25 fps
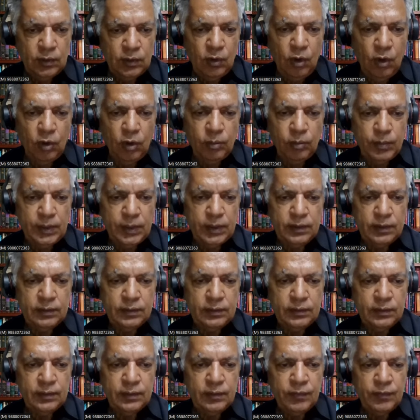government.
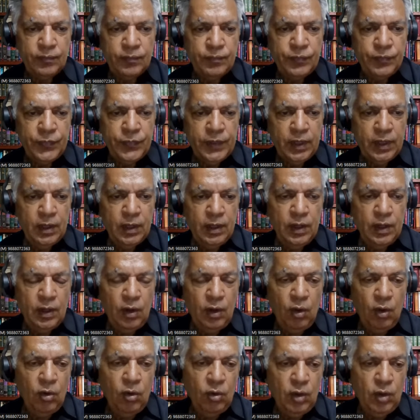
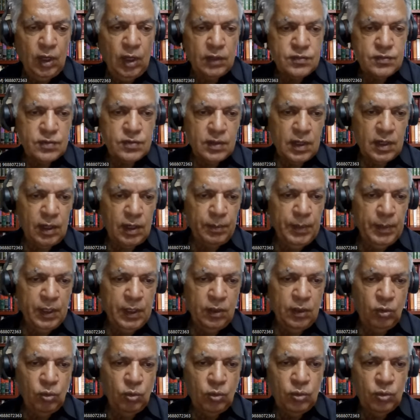Now,
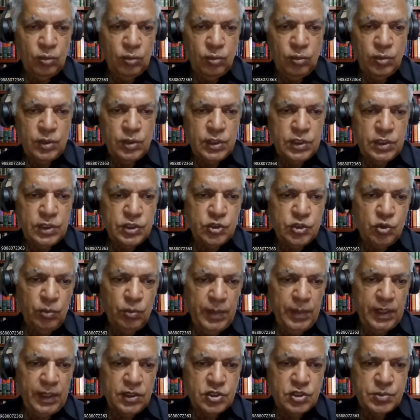coming to
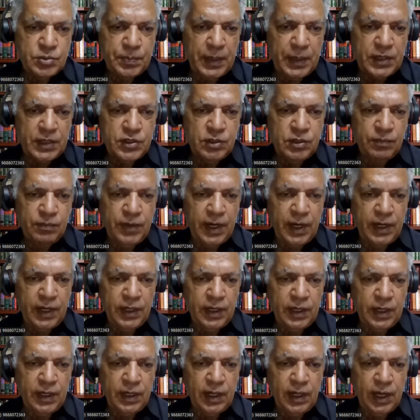instruments specified
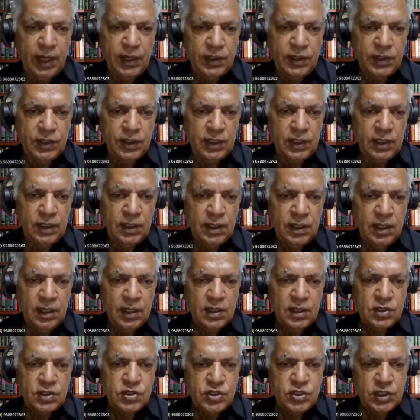in entry
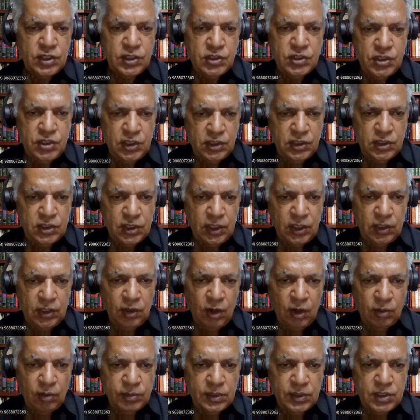63
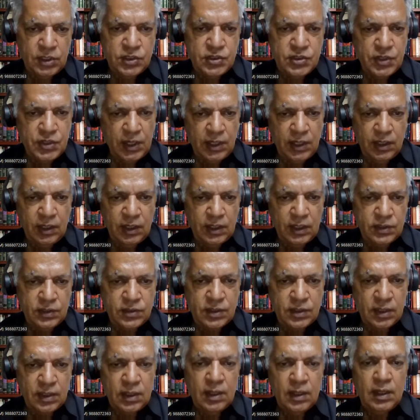of the state list,